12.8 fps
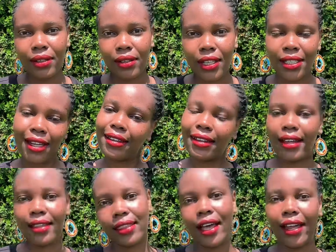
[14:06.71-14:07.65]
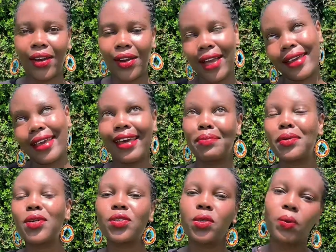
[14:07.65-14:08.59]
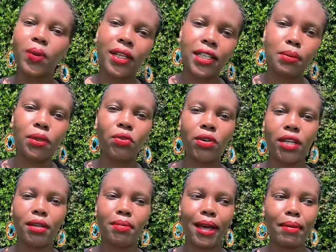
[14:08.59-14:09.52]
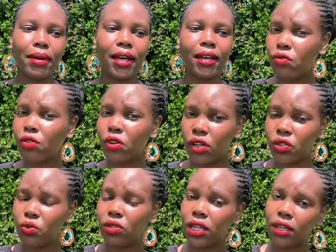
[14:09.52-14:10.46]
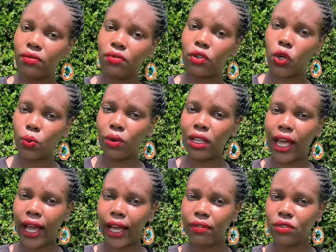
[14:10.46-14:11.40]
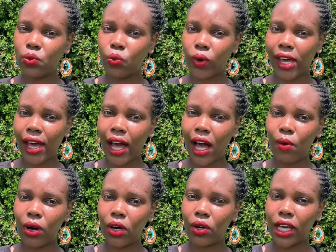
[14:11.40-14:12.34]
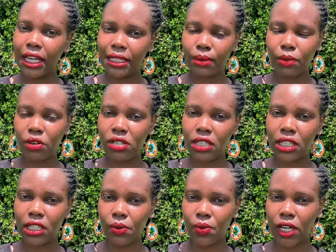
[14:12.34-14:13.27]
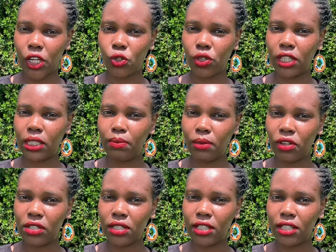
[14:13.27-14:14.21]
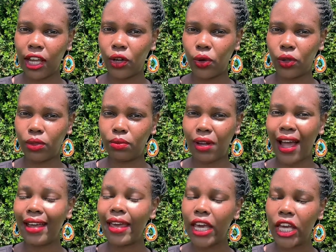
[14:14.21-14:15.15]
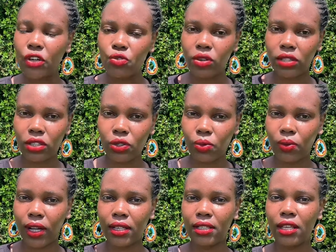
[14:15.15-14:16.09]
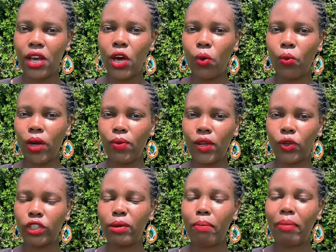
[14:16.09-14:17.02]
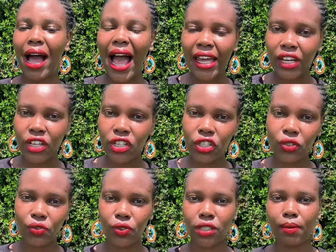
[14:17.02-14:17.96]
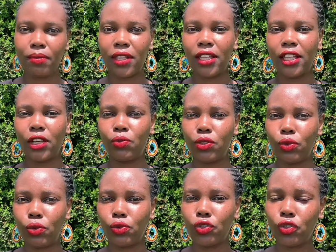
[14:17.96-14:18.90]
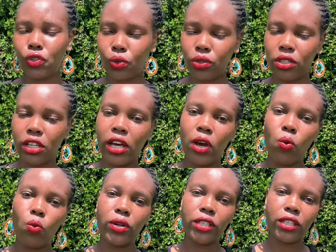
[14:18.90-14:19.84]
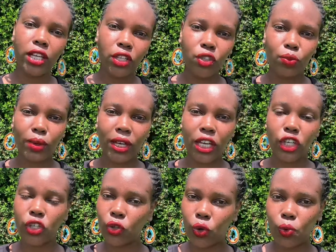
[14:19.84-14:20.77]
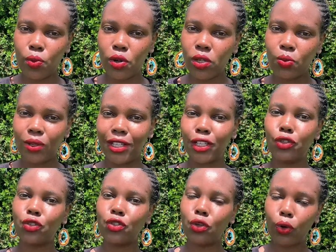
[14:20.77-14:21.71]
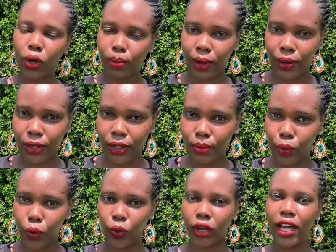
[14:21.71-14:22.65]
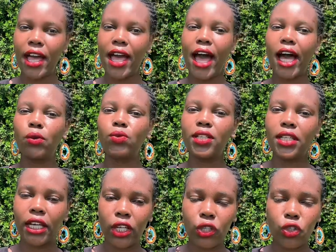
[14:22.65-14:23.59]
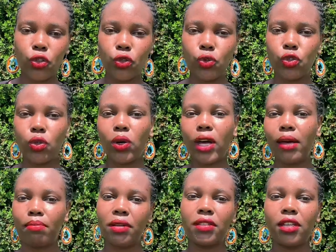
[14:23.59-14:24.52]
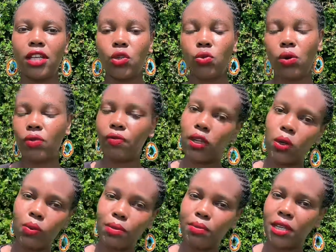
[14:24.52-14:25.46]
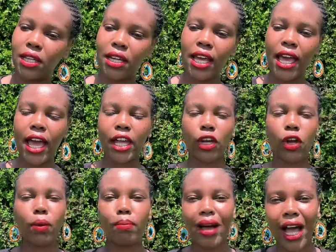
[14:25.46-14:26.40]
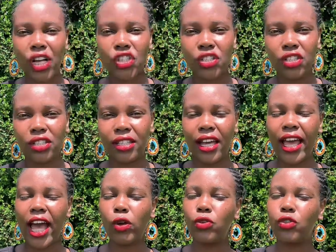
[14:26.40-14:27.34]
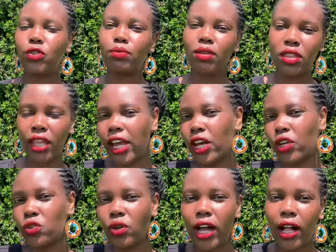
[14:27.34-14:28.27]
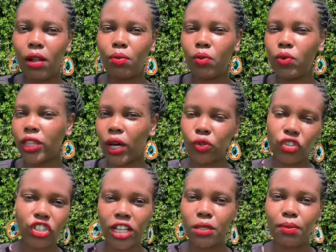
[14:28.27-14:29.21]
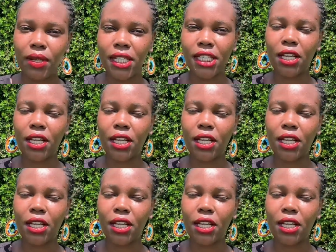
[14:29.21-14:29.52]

There's nothing like that, again, because the world has been created by men. For us to live normal lives where our experiences, our natural experiences, are not a hindrance to us, where we're not punished for something that we don't choose, we need to make it normal. We need to talk about it more, and we need to show empathy to our fellow women and compassion, and we should be there to help without judgment.